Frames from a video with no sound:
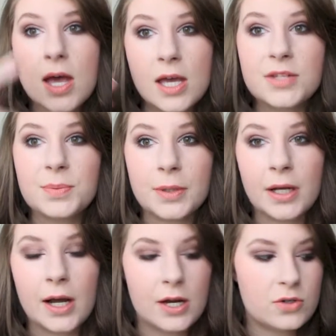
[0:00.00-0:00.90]
is
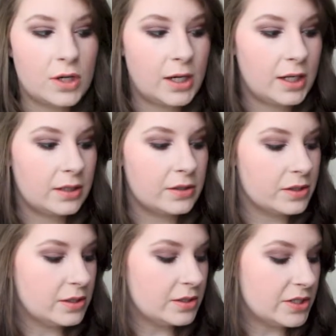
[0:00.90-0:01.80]
pretty
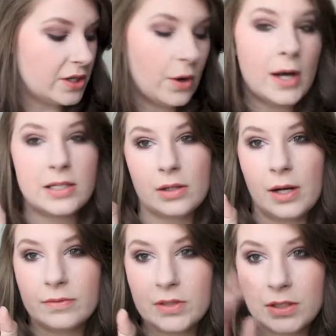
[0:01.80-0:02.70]
hydrating, so I don't
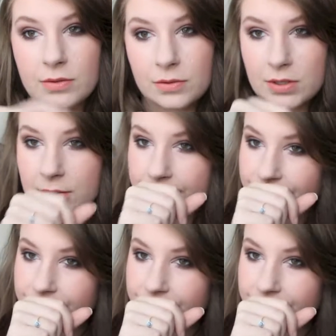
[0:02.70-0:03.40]
have to use